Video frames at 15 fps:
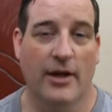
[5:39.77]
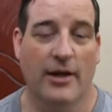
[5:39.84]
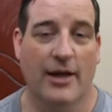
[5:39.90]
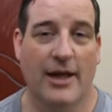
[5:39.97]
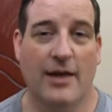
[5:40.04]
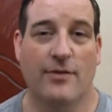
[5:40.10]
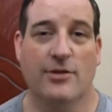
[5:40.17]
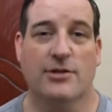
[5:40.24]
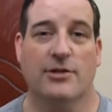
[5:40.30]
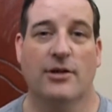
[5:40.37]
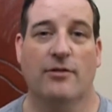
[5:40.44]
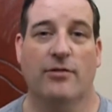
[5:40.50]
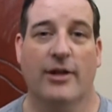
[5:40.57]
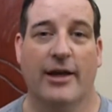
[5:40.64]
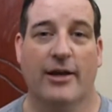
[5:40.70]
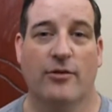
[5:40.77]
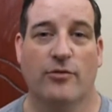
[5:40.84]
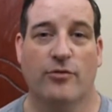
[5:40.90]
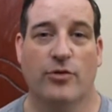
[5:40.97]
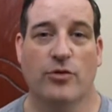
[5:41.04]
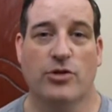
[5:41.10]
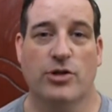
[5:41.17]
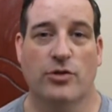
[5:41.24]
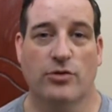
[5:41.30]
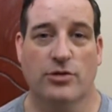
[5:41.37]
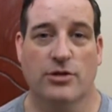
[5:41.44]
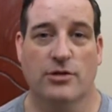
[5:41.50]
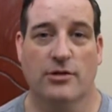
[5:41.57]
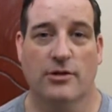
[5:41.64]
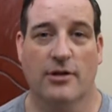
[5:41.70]
Even stuff like fruit
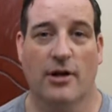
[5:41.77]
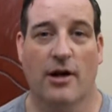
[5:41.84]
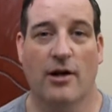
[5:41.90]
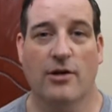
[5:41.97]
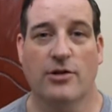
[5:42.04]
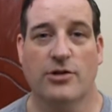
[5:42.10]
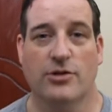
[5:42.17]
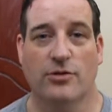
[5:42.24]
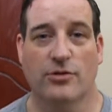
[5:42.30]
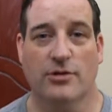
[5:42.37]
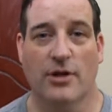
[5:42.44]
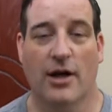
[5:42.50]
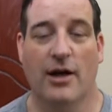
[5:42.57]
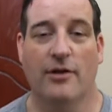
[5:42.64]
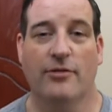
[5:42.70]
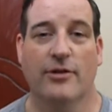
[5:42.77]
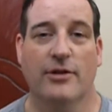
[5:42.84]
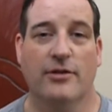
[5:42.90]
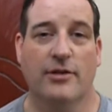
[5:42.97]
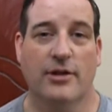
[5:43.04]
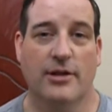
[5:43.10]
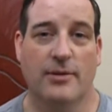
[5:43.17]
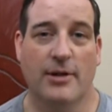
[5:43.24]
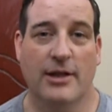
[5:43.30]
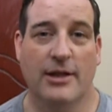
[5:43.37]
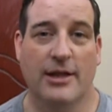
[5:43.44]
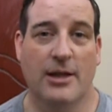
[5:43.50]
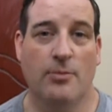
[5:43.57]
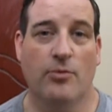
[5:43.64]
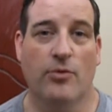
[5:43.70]
juice, orange juice, often it's being
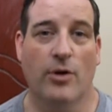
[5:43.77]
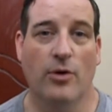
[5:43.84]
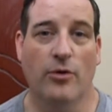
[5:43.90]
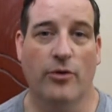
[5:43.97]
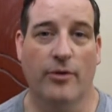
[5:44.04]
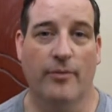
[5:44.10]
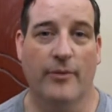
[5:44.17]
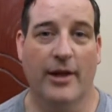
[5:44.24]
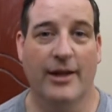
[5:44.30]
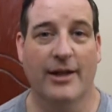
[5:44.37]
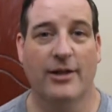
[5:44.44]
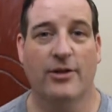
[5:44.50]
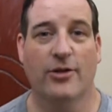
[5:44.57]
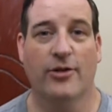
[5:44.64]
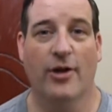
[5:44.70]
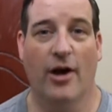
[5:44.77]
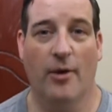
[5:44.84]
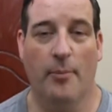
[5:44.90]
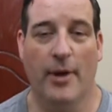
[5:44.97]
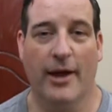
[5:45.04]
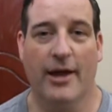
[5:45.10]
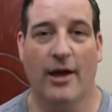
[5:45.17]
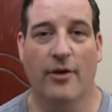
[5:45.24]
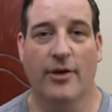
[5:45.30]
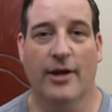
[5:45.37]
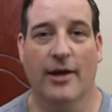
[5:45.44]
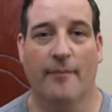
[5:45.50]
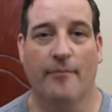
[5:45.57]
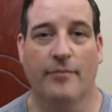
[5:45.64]
deep frozen and then they just thaw back out again.